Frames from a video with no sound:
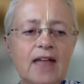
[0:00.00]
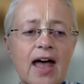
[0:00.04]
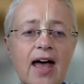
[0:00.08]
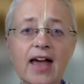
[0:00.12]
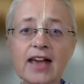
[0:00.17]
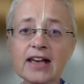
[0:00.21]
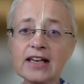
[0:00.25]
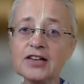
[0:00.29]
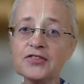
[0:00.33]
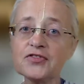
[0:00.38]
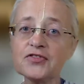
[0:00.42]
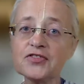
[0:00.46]

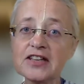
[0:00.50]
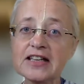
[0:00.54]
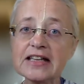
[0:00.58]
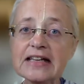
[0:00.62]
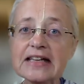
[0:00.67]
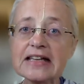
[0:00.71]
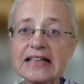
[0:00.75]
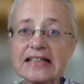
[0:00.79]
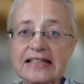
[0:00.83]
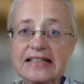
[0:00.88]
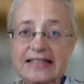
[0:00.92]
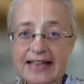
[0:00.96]
And if
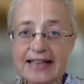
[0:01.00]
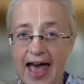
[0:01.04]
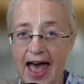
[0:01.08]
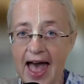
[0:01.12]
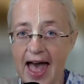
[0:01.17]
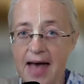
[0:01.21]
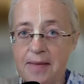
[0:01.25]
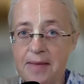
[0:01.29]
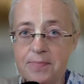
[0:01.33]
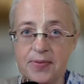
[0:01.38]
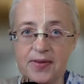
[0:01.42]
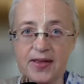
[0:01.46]
he's
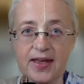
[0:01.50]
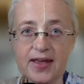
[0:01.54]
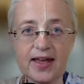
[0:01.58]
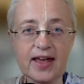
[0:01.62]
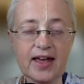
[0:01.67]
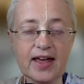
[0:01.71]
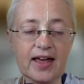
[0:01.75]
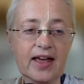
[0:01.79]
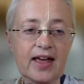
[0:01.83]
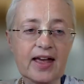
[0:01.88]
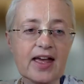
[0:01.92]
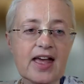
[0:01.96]

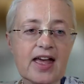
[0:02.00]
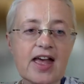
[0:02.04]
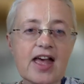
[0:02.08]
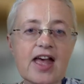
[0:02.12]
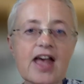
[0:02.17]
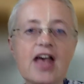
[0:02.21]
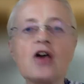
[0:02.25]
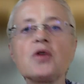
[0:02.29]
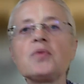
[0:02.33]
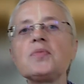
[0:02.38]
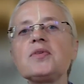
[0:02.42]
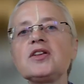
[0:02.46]
happy
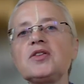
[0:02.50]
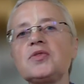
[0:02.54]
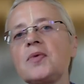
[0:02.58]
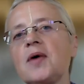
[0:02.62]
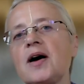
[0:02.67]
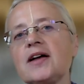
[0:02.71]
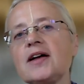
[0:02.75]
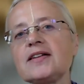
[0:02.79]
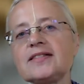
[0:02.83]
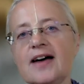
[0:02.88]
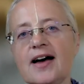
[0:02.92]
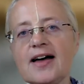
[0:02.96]
with
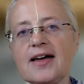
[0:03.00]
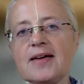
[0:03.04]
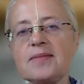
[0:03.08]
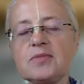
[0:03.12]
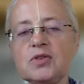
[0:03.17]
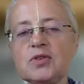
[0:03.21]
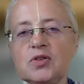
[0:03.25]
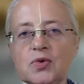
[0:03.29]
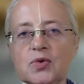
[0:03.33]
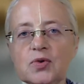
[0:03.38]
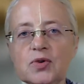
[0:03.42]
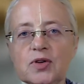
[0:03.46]
what
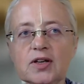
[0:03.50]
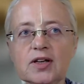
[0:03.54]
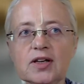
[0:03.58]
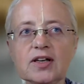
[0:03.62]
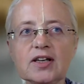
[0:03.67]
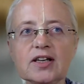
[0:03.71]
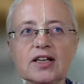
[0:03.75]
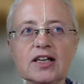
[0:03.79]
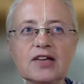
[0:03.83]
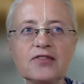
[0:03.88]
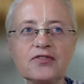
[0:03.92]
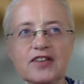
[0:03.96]
I'm doing,
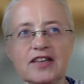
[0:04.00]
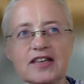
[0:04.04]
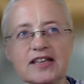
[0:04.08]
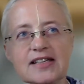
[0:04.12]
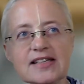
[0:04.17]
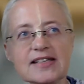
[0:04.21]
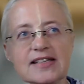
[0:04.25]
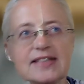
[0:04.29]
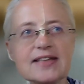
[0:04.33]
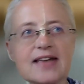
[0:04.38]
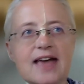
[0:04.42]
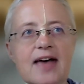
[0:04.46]
if
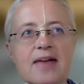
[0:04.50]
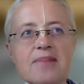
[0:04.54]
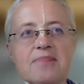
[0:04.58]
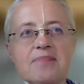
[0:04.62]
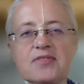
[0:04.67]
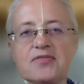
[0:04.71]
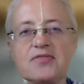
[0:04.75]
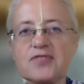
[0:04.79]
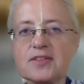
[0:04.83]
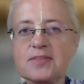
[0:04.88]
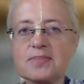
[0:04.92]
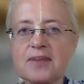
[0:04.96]
he's
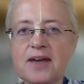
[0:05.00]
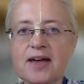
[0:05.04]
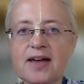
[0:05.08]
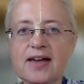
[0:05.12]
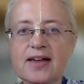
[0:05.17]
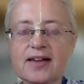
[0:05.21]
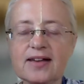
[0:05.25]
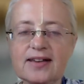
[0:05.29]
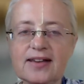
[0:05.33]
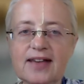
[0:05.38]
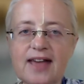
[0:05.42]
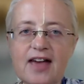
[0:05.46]
happy with my
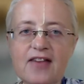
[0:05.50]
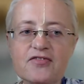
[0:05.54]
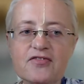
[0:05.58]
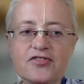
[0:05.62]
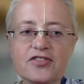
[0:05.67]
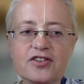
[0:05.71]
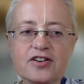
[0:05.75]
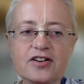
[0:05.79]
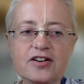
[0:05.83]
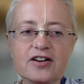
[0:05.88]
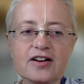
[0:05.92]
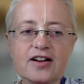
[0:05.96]

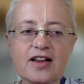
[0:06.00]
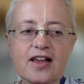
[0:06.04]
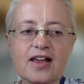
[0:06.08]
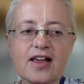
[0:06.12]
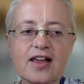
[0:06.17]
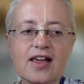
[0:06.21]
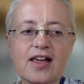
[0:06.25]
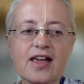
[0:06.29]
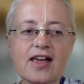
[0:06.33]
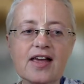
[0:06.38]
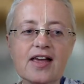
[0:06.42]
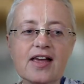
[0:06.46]
endeavor,
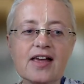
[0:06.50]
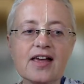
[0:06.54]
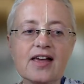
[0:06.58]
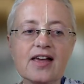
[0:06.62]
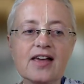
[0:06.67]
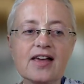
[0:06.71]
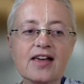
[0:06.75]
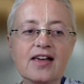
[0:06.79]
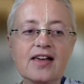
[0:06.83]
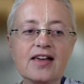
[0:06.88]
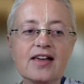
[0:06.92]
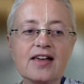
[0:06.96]

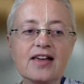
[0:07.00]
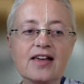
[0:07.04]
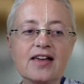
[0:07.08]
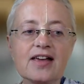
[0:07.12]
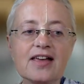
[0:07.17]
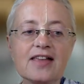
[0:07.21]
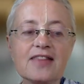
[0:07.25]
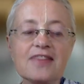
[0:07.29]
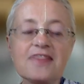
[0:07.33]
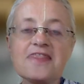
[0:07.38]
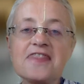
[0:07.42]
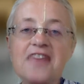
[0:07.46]

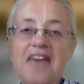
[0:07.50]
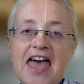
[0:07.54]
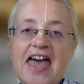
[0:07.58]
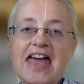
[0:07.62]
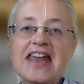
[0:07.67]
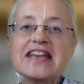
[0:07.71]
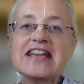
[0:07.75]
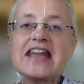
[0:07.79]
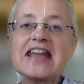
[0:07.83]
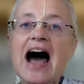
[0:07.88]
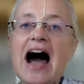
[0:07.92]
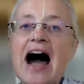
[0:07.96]

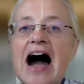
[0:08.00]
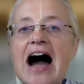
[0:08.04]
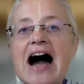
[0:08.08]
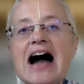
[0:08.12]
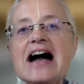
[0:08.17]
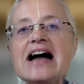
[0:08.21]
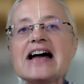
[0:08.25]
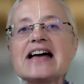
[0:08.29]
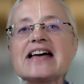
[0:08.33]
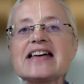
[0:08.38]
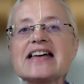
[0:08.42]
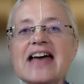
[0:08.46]
then
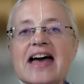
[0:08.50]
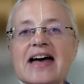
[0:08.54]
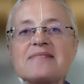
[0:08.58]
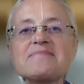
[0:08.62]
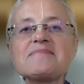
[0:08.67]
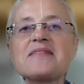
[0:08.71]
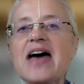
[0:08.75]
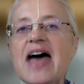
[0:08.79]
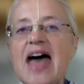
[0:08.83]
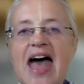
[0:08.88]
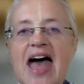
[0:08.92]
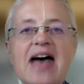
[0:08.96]
I
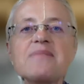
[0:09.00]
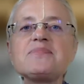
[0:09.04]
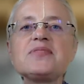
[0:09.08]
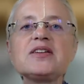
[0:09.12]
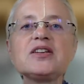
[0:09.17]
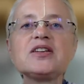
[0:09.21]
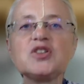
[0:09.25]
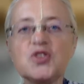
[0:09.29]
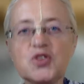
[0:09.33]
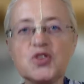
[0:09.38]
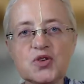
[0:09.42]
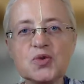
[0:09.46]
am
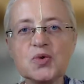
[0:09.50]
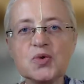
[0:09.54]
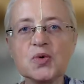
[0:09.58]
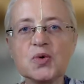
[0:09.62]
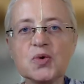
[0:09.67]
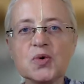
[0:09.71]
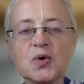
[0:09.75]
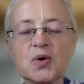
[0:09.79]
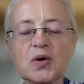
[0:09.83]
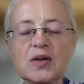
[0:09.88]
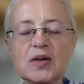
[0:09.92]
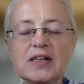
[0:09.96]
happy
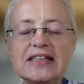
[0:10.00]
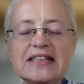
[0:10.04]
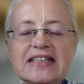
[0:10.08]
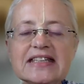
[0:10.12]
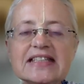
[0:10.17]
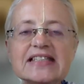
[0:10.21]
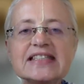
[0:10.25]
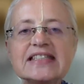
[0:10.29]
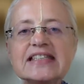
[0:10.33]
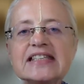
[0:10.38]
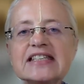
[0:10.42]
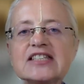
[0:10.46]
too.
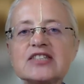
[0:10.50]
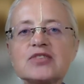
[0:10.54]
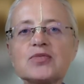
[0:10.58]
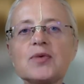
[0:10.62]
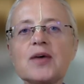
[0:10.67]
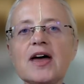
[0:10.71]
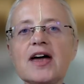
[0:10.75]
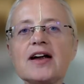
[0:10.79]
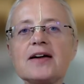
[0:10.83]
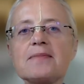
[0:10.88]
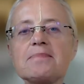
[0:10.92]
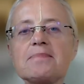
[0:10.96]
This is
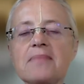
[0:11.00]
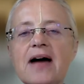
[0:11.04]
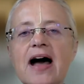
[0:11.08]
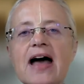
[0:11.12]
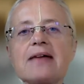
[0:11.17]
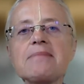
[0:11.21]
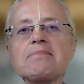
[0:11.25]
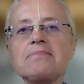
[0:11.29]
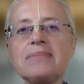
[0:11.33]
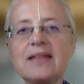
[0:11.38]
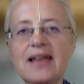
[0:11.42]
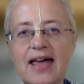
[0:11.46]
where
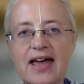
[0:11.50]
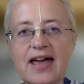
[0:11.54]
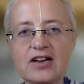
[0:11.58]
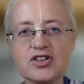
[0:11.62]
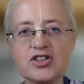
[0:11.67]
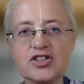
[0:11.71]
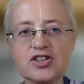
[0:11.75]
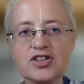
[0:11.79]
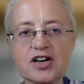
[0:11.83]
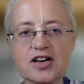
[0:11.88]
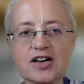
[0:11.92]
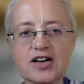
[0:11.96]
my
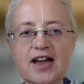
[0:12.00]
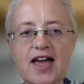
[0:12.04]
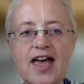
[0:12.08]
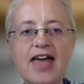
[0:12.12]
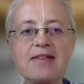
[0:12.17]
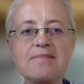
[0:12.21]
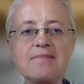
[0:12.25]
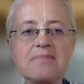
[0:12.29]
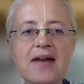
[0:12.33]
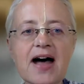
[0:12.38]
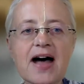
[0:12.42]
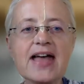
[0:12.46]
pleasure
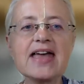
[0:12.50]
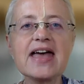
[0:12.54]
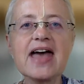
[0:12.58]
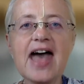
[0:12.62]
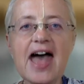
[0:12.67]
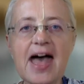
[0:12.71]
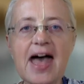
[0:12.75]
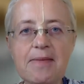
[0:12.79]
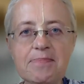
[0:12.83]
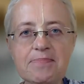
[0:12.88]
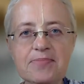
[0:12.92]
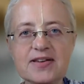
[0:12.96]
and my
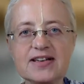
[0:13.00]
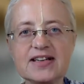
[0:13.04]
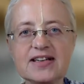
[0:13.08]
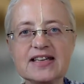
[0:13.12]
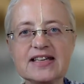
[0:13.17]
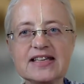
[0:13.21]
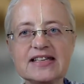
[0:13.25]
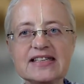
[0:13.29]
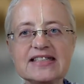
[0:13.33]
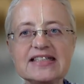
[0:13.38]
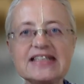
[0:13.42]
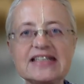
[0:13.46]

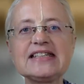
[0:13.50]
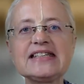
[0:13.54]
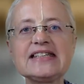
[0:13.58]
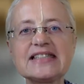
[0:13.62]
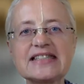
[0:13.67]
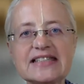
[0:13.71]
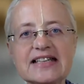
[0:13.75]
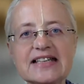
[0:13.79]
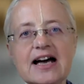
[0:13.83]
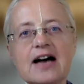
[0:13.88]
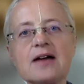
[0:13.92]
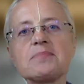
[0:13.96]
happiness
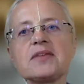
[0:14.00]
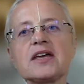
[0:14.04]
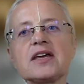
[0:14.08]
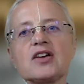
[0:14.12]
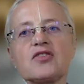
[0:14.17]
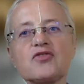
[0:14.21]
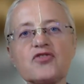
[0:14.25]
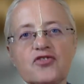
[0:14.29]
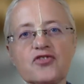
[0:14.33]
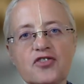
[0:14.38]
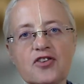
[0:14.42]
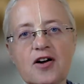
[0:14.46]
is coming
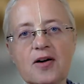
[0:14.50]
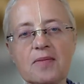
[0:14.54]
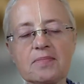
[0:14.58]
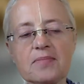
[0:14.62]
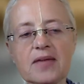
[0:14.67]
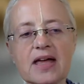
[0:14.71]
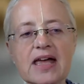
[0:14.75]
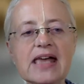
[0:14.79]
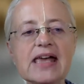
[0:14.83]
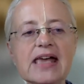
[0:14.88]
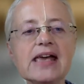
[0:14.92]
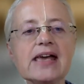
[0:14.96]

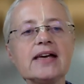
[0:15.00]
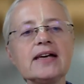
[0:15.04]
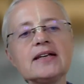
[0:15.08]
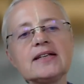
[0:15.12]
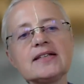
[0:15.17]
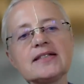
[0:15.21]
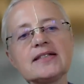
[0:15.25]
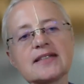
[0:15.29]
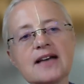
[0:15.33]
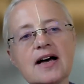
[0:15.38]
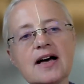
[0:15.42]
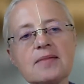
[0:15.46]
from.
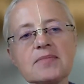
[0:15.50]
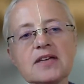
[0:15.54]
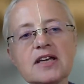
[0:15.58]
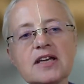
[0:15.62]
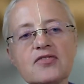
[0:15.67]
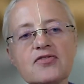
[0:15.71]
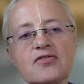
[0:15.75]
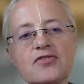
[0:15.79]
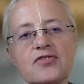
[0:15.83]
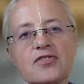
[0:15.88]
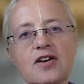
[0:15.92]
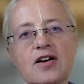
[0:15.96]
It's
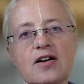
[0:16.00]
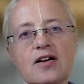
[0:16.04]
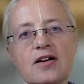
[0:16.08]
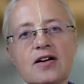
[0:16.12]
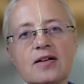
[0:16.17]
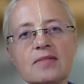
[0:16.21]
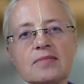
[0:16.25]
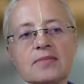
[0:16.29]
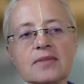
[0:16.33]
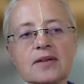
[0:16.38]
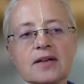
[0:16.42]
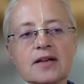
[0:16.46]
coming
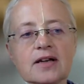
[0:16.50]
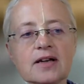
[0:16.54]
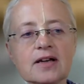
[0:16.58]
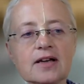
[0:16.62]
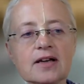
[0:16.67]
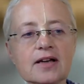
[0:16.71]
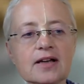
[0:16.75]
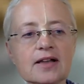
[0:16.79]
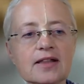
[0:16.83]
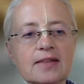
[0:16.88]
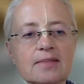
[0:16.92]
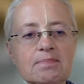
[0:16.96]
from
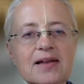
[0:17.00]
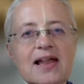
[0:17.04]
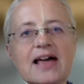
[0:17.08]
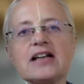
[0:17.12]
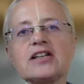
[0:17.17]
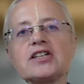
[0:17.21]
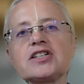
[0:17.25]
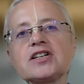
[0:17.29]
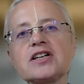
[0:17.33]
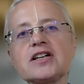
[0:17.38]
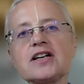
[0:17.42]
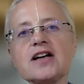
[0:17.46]
the
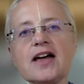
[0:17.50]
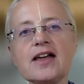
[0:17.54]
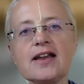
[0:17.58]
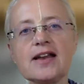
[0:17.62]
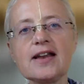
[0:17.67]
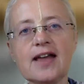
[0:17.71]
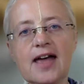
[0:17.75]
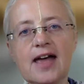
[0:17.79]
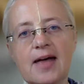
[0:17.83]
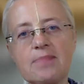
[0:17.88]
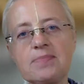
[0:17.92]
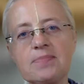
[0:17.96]
pleasure
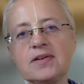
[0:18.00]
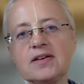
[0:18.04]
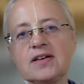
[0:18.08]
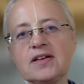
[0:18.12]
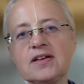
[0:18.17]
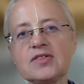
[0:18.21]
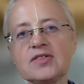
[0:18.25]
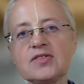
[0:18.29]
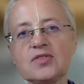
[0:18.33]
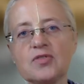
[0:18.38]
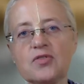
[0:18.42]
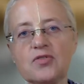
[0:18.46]
and
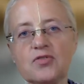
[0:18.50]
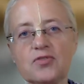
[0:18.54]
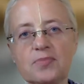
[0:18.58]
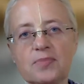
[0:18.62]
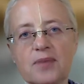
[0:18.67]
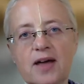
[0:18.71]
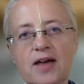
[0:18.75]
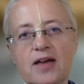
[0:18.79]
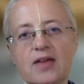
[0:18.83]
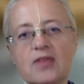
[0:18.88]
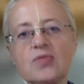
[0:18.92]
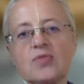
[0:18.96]
happiness of
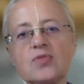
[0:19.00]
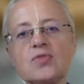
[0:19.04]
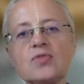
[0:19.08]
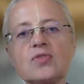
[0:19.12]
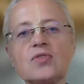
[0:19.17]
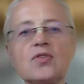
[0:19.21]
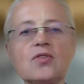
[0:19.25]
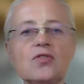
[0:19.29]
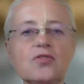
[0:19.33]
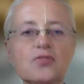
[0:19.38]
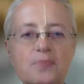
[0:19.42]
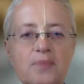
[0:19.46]
my
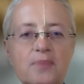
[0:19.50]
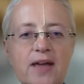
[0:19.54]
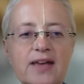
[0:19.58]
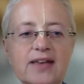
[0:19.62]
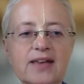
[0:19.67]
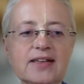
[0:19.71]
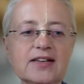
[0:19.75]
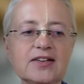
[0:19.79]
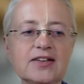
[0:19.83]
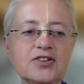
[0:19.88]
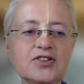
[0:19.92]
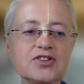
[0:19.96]
guru, of my
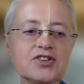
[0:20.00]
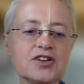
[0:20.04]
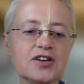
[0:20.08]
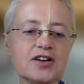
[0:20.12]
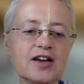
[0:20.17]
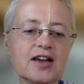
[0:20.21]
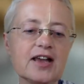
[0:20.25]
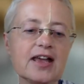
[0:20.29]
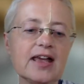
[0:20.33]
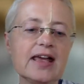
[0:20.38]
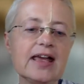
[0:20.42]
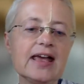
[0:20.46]
teacher.